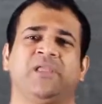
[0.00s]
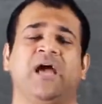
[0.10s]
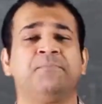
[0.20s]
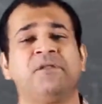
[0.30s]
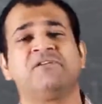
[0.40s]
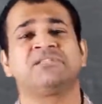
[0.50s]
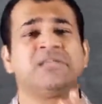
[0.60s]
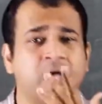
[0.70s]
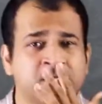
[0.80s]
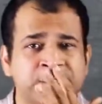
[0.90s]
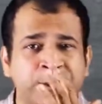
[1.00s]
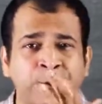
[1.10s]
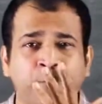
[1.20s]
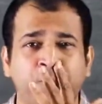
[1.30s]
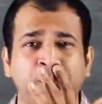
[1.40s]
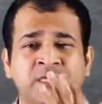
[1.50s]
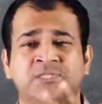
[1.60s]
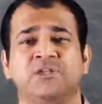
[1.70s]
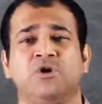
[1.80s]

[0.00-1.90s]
I previously asked you which is the